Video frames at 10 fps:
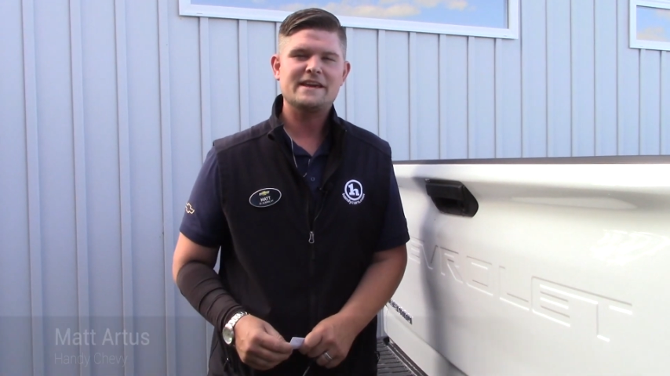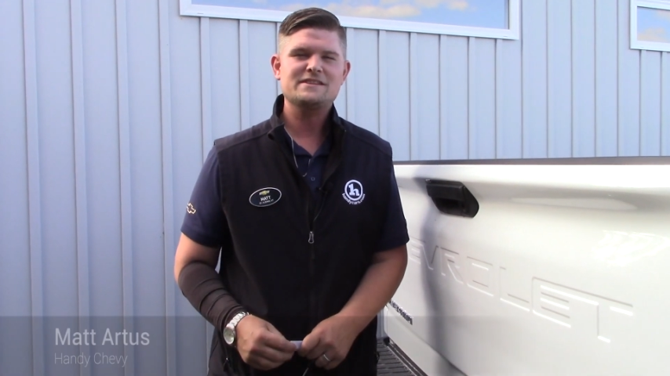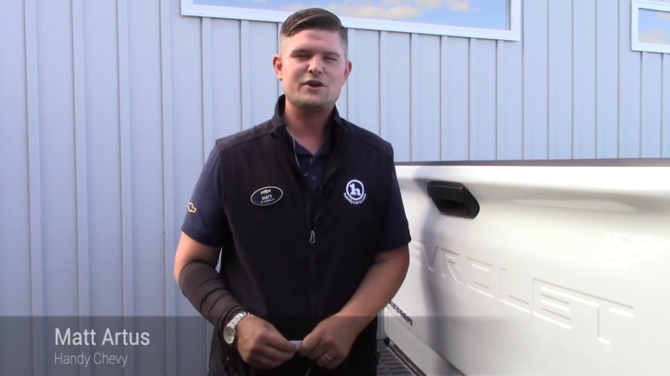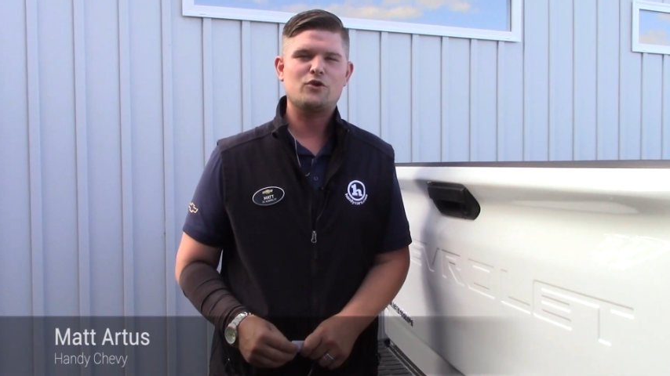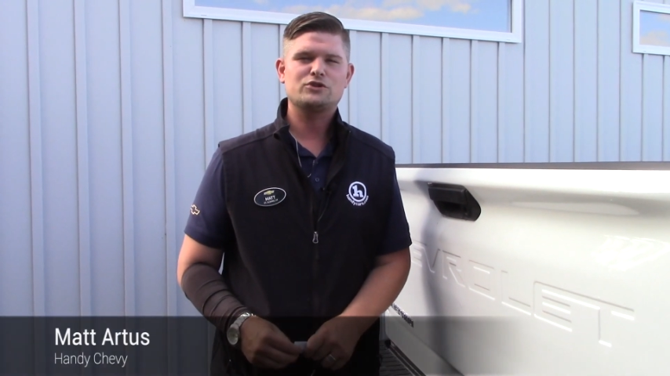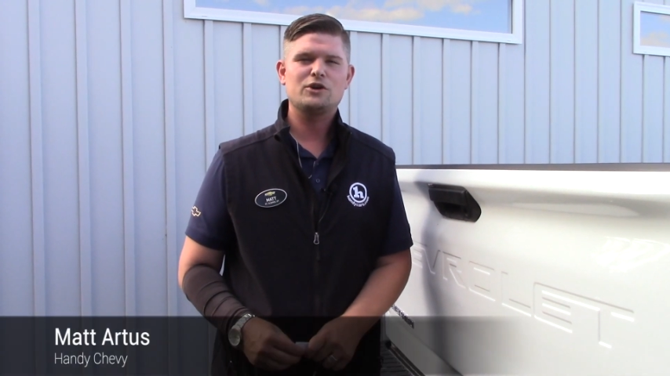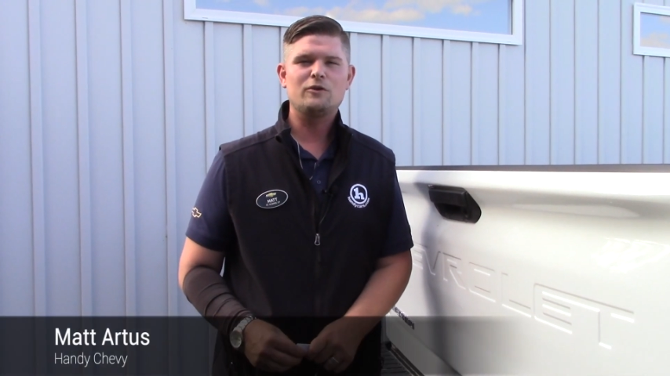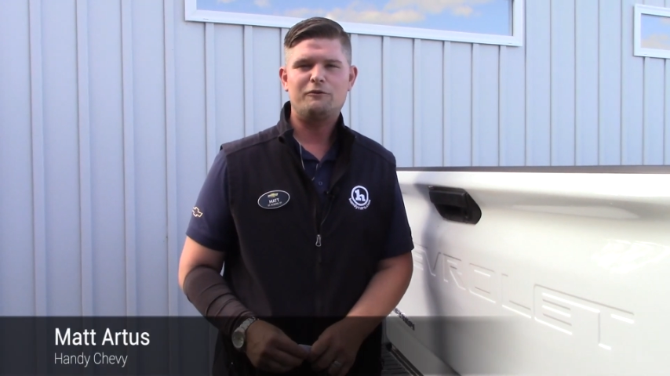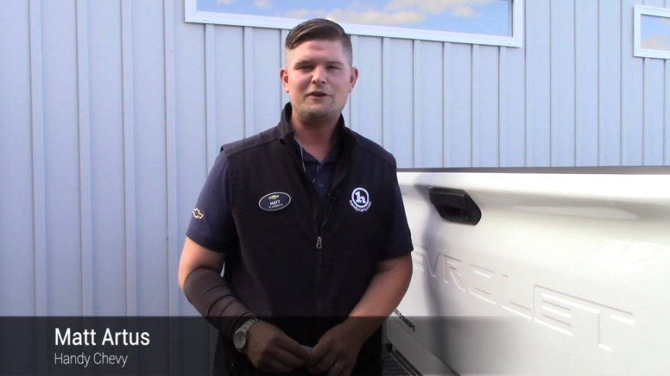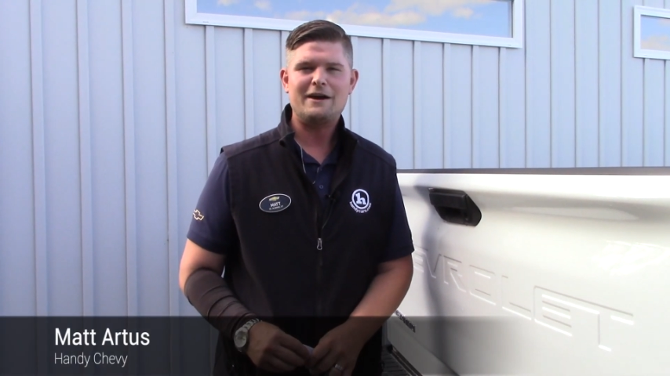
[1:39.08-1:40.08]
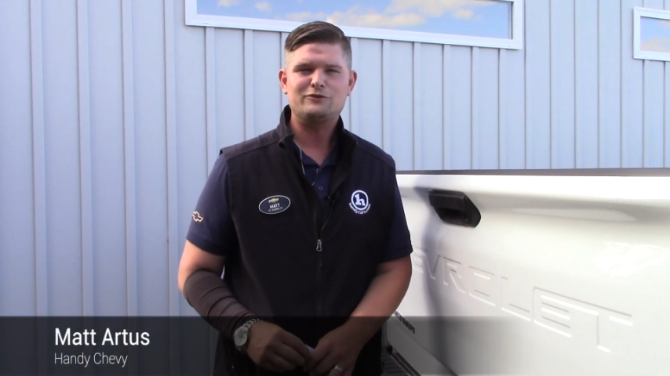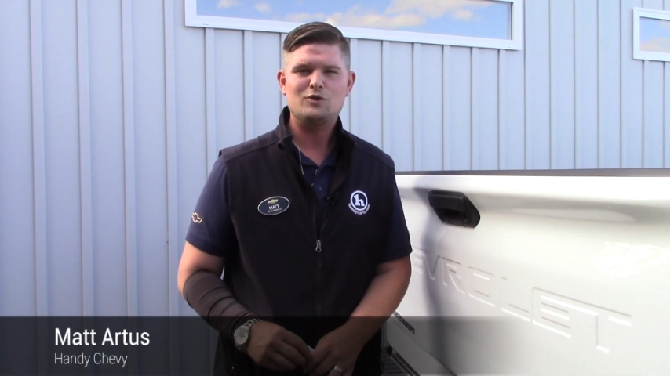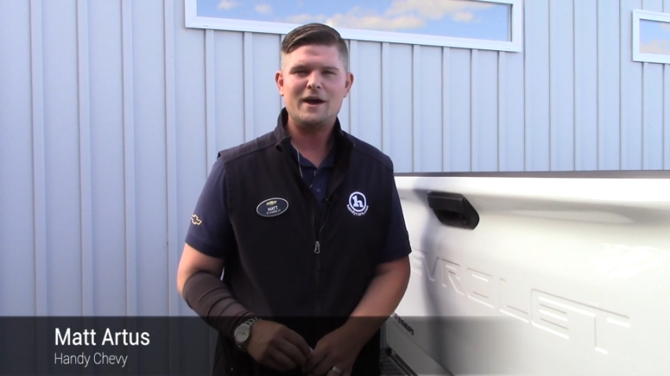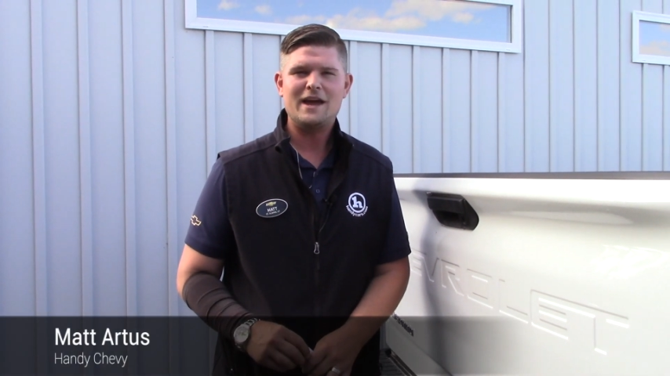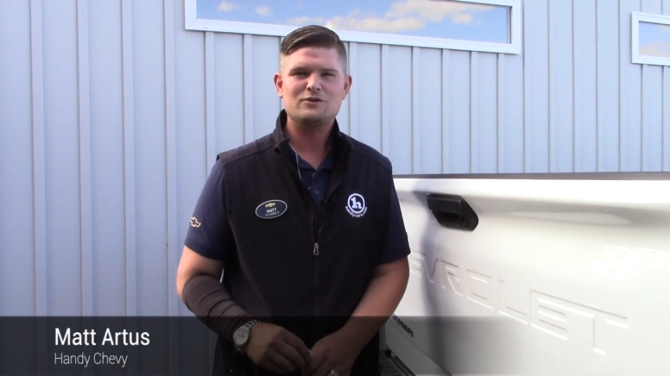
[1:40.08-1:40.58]

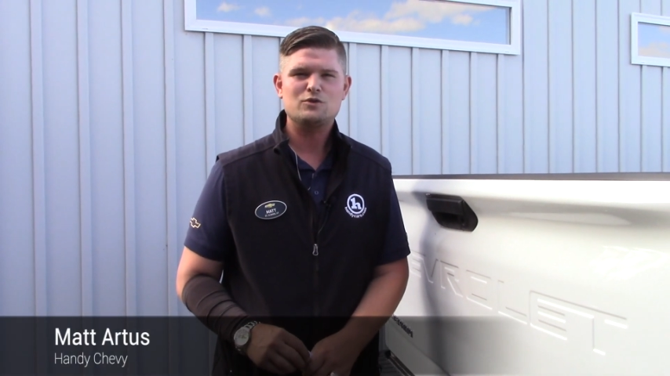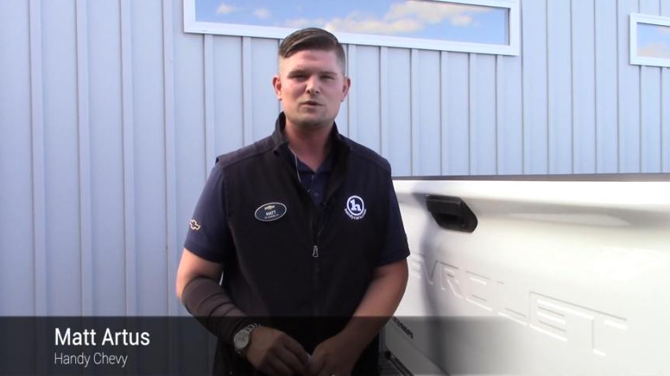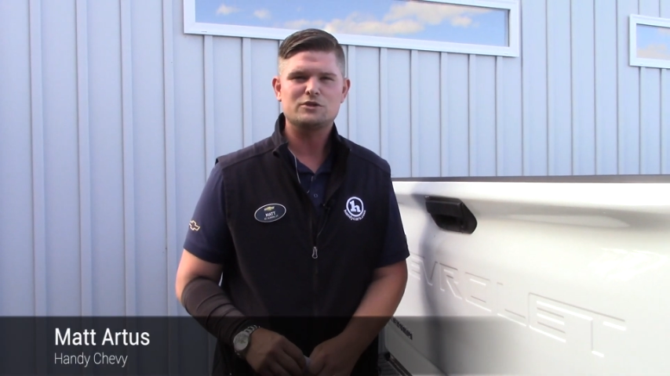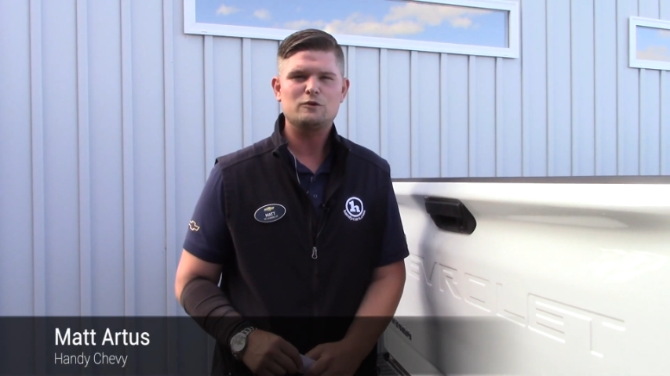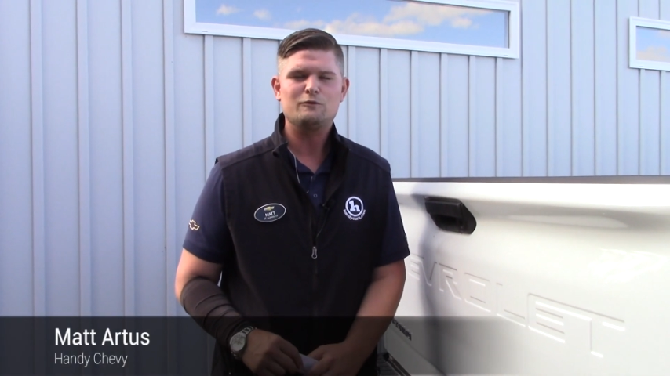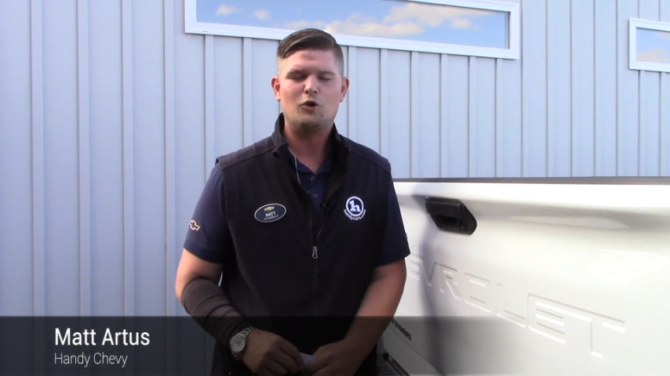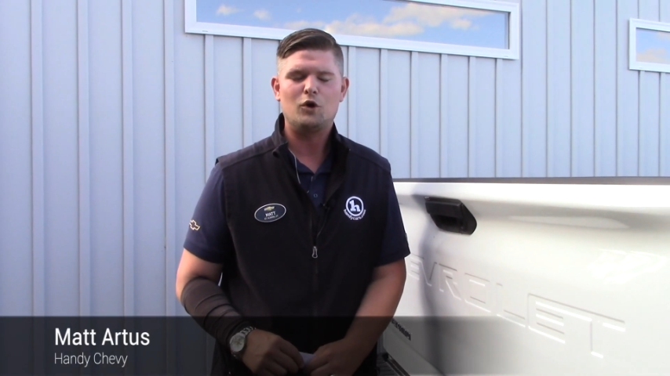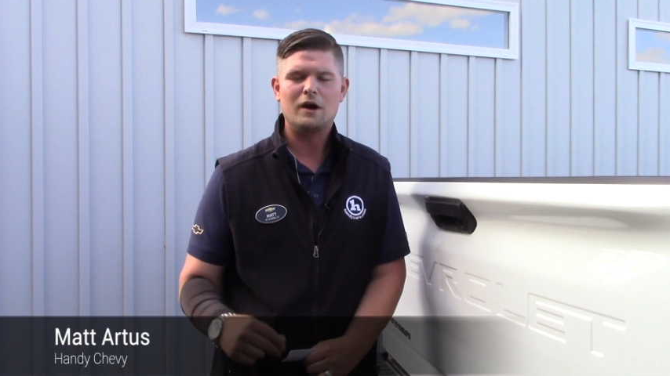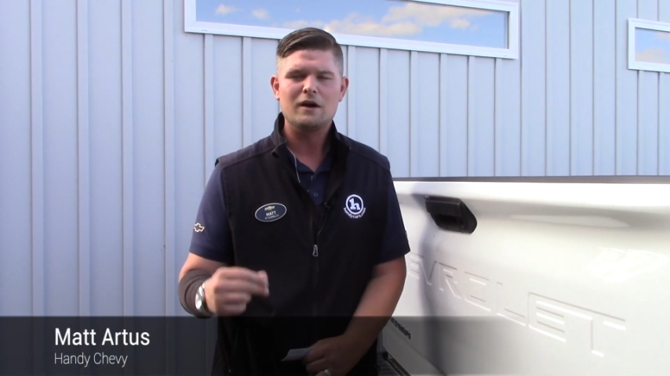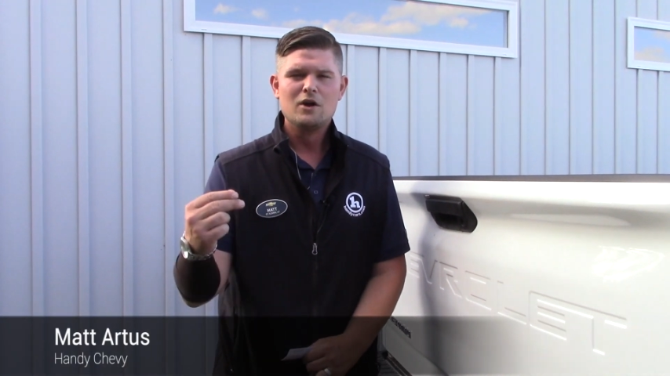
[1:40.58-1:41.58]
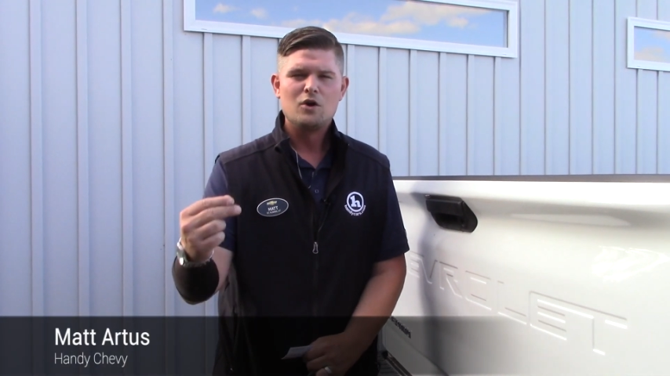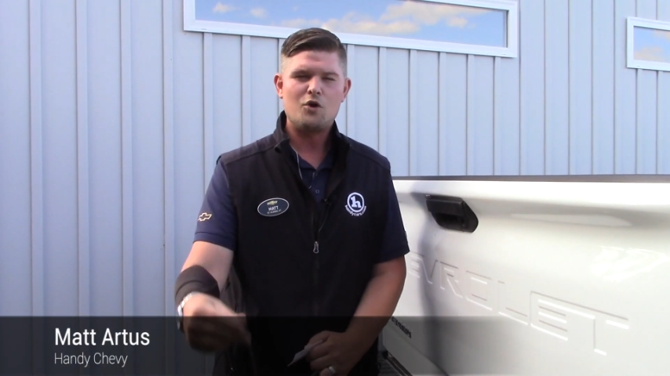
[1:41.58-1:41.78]
502-528-2124,